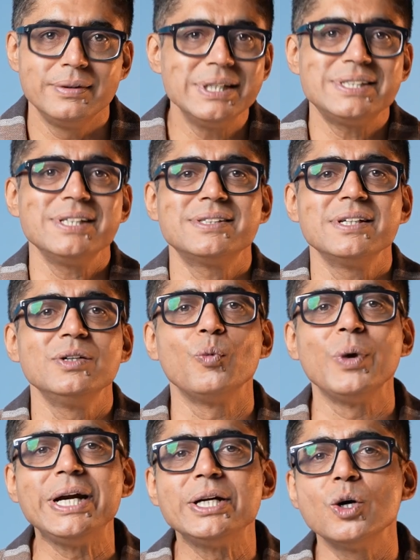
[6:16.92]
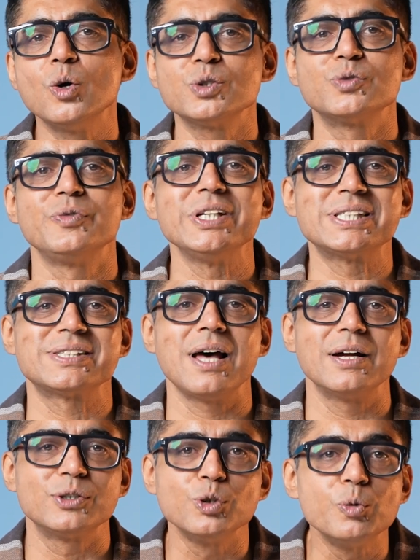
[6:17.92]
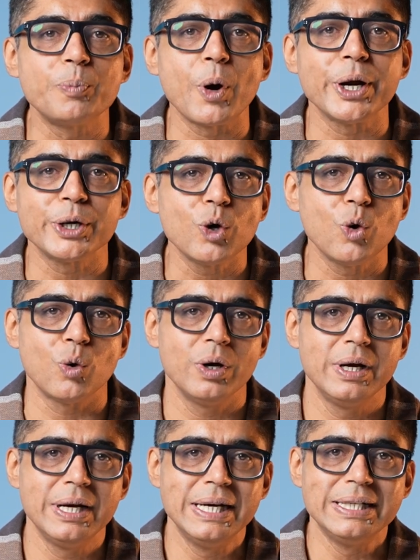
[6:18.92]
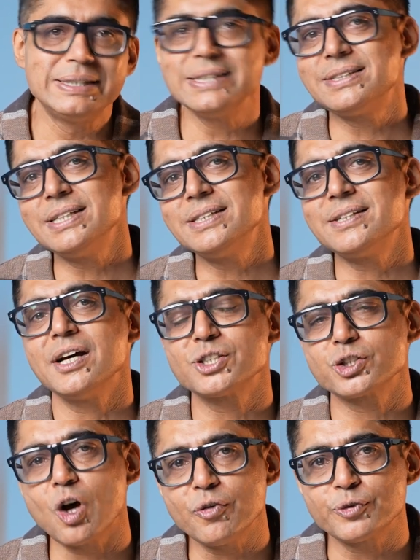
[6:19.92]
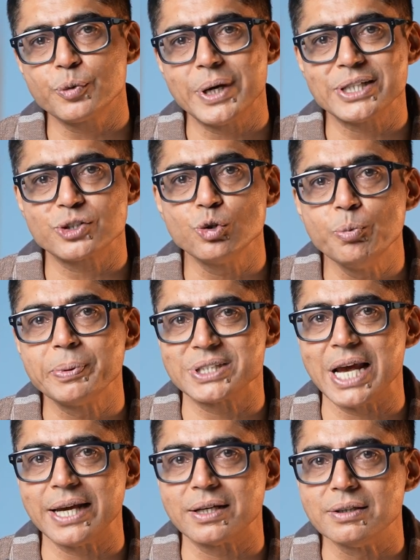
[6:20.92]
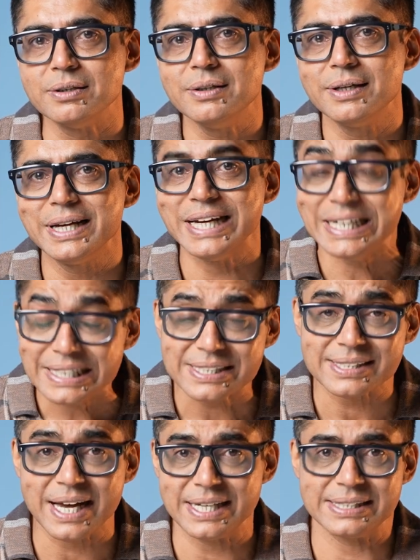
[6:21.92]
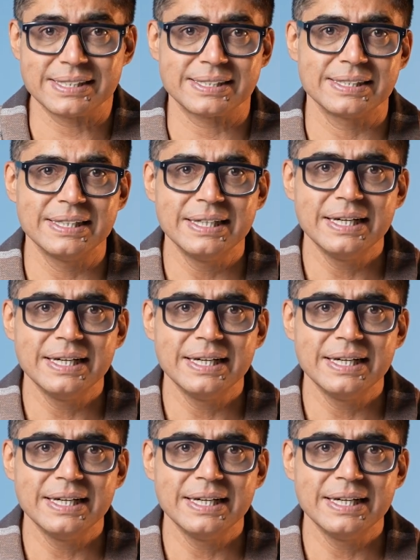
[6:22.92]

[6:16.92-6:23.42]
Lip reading: this isn't Windows Vista 2.0. This is a software supercycle in disguise.